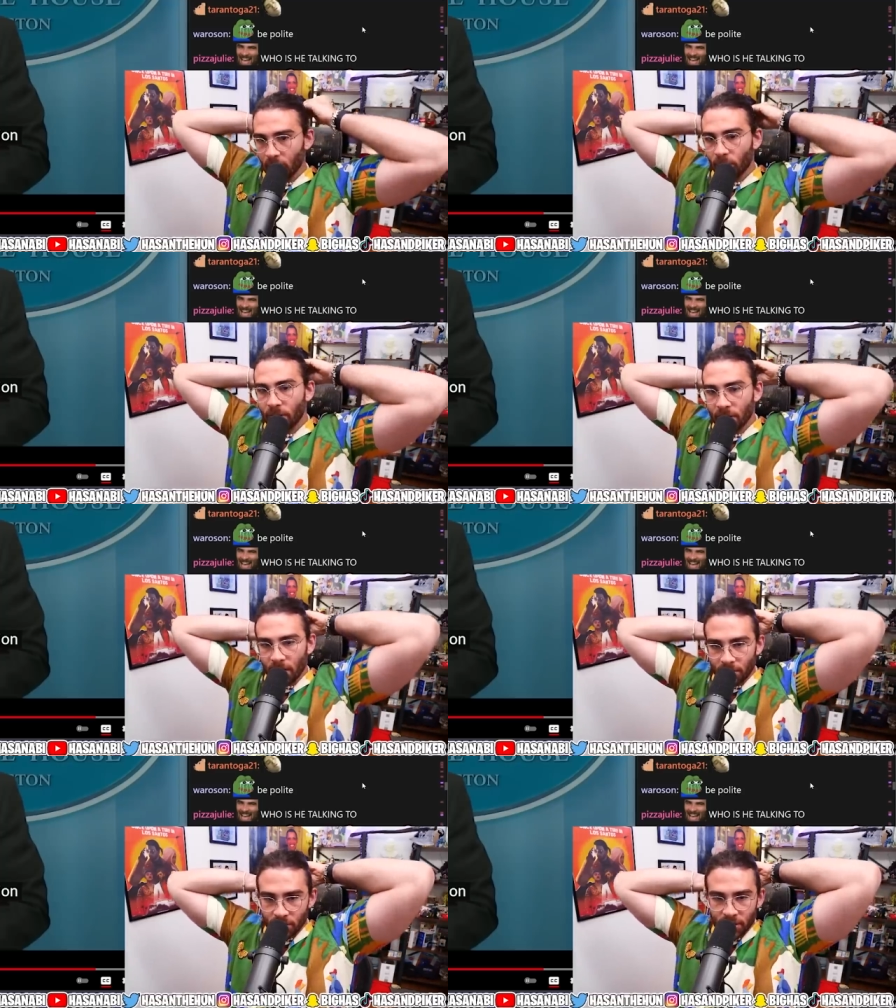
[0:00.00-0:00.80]
when the
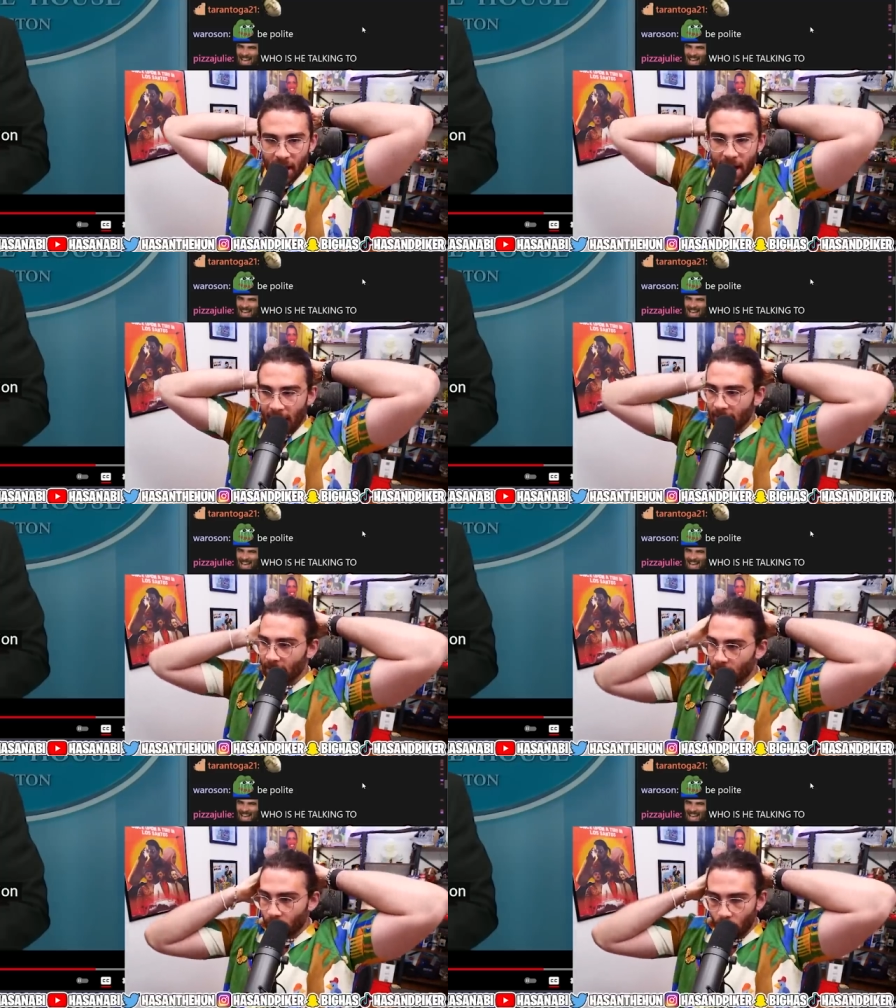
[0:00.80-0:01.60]
other side
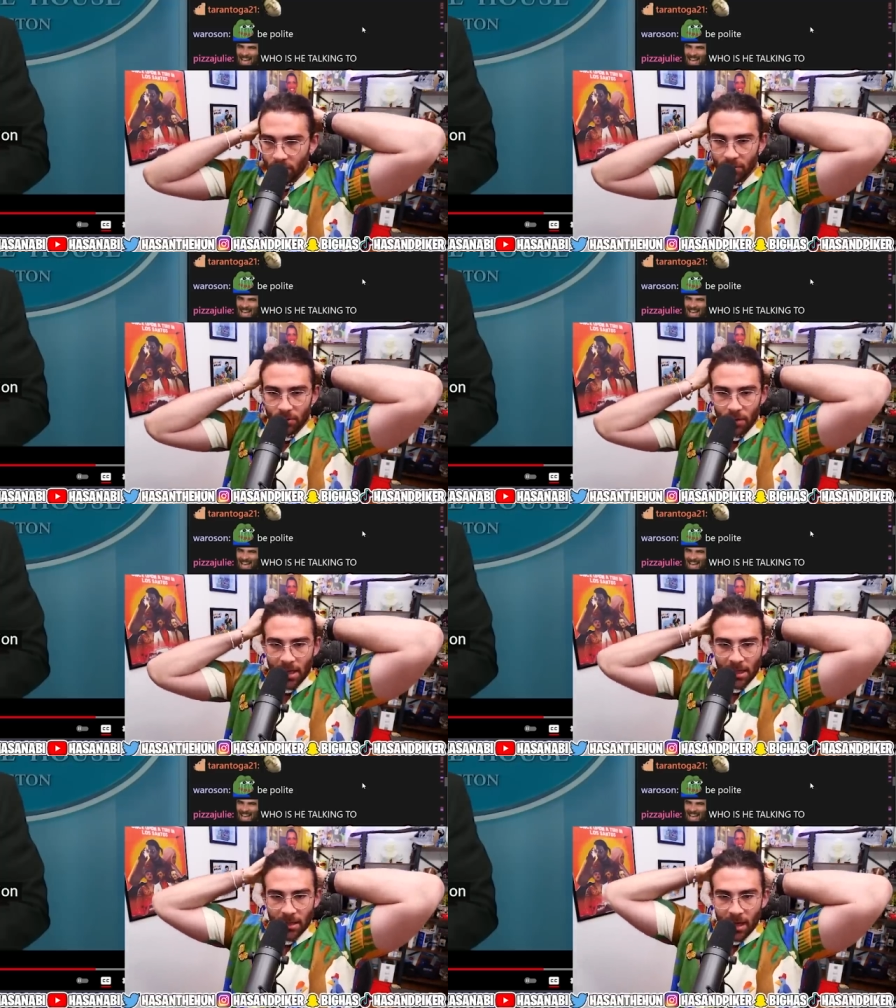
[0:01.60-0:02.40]
won't even
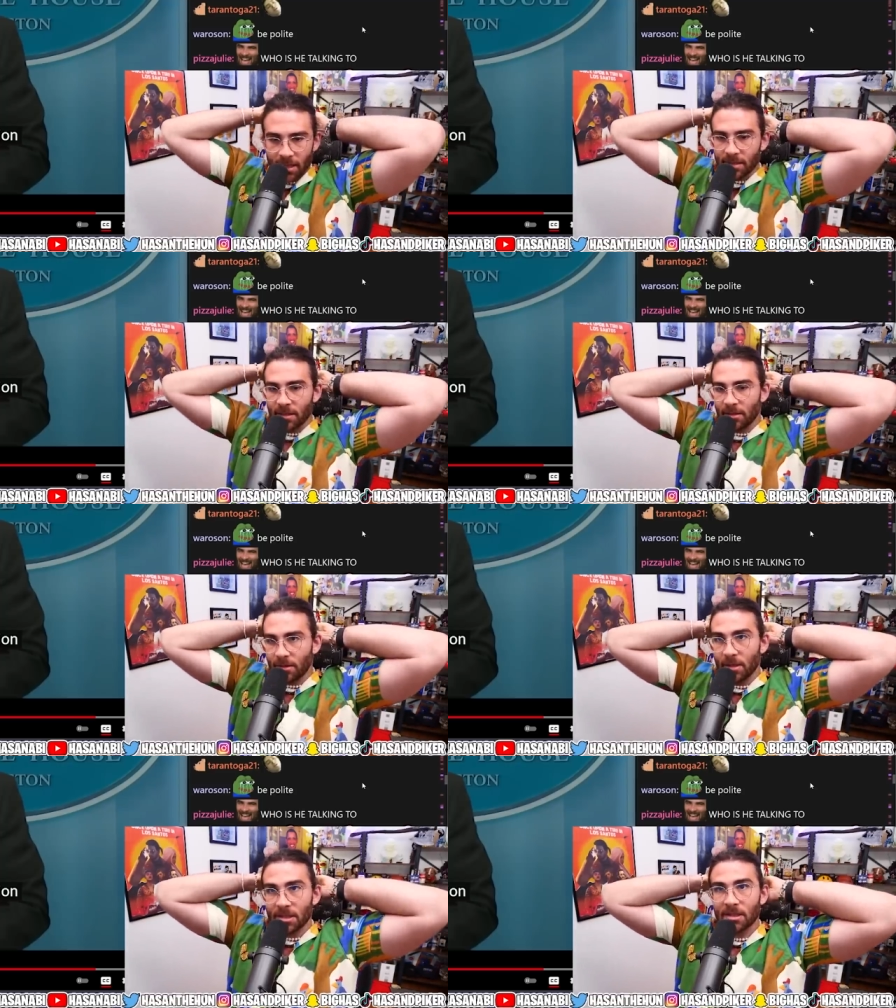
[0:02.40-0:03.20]
recognize the,
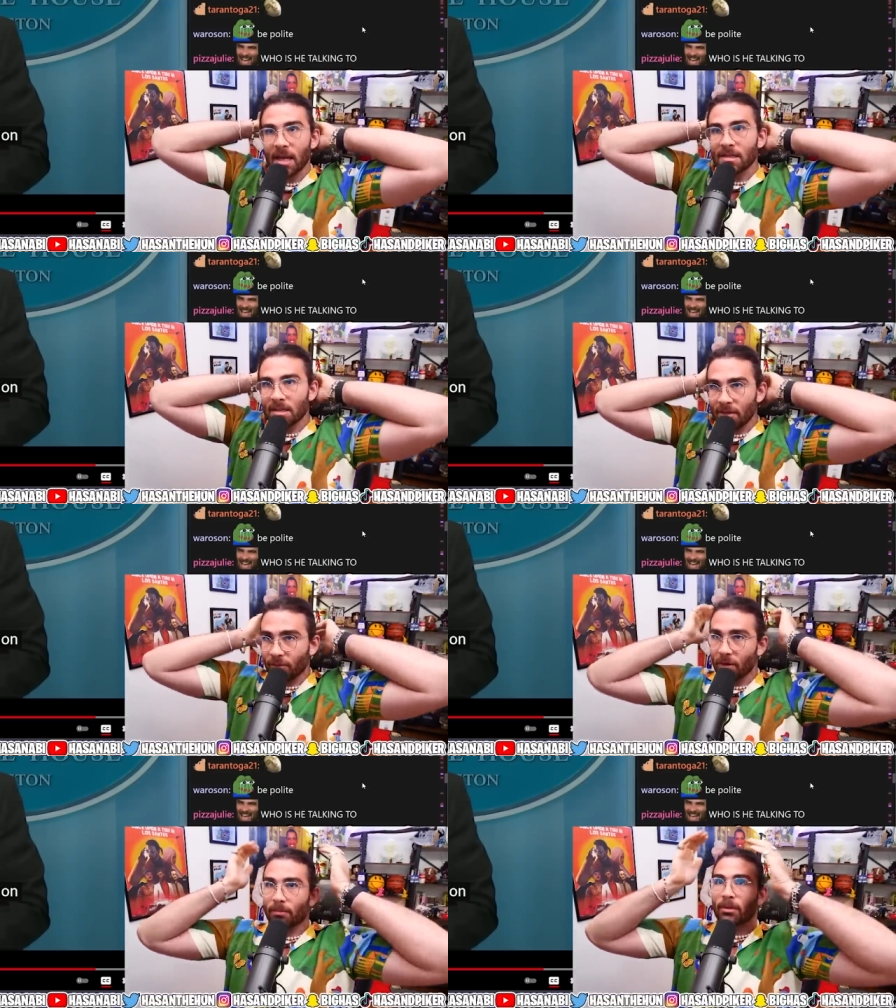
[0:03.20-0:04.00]
the necessity
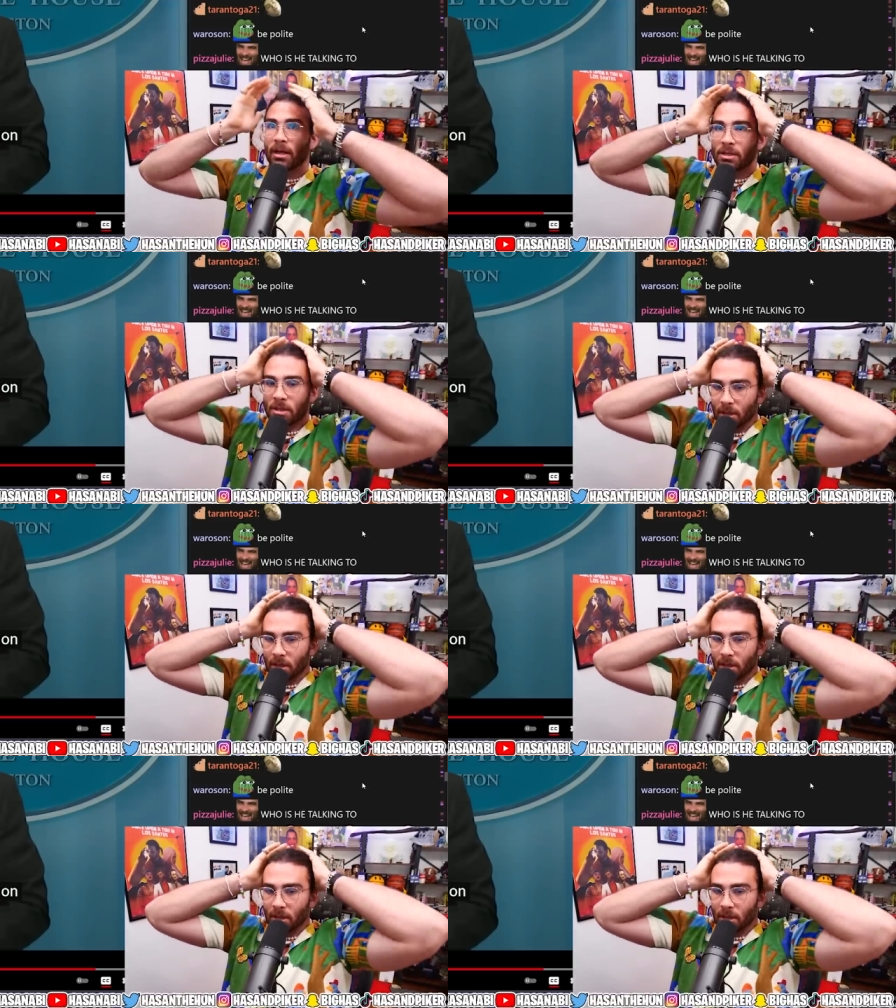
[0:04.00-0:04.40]
for a bridge